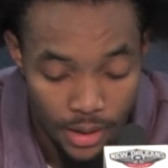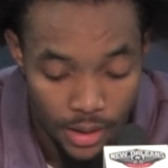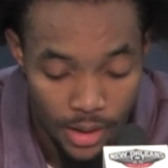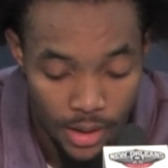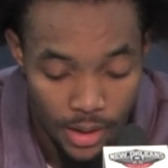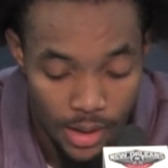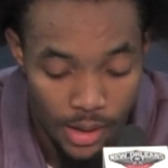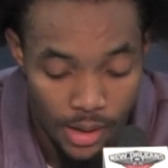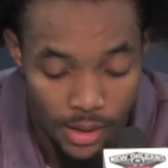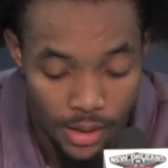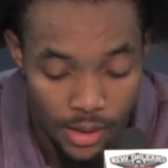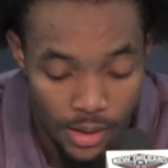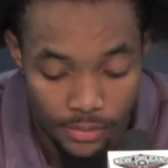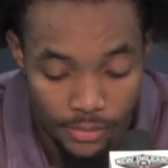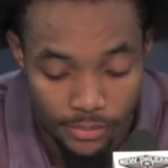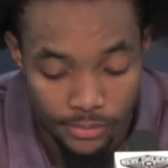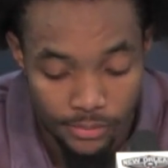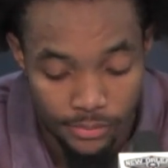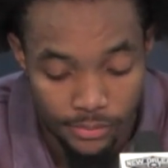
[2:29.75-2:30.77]

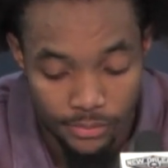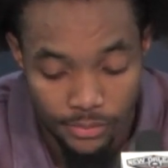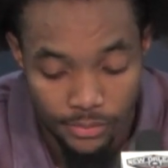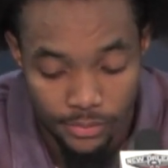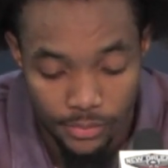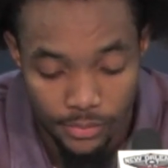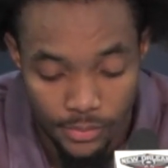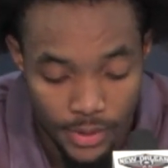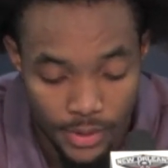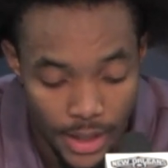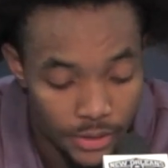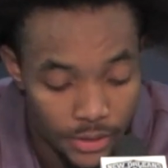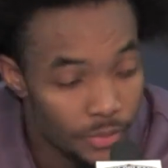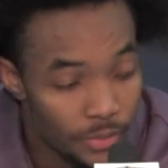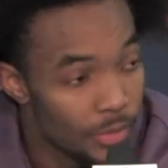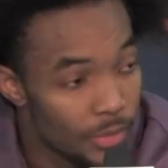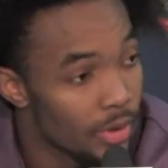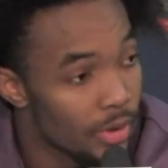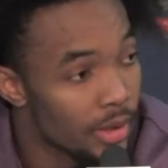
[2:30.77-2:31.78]
Got
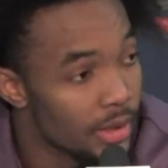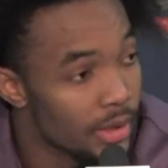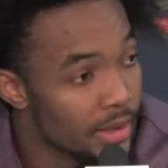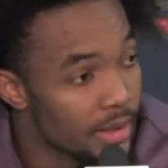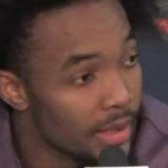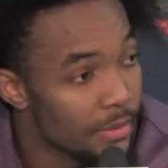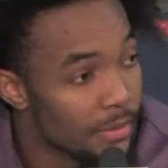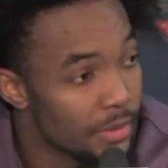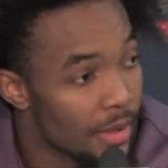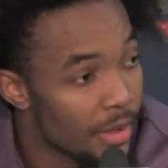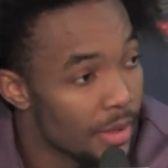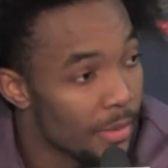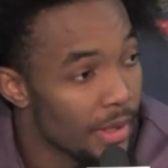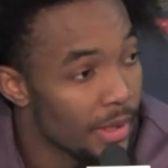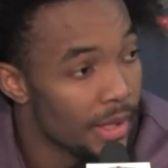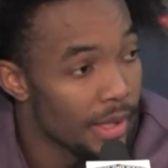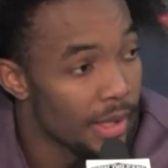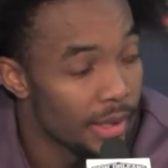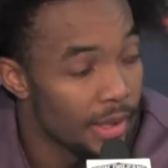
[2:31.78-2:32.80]
two more good teams coming
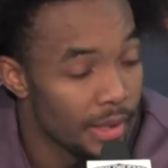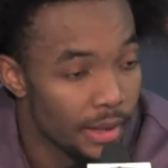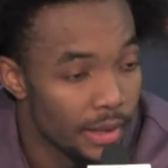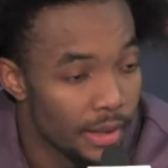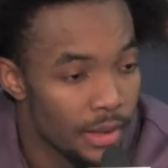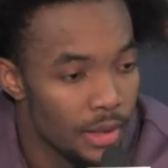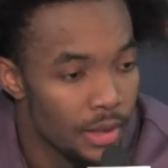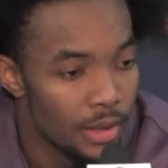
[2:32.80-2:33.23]
in and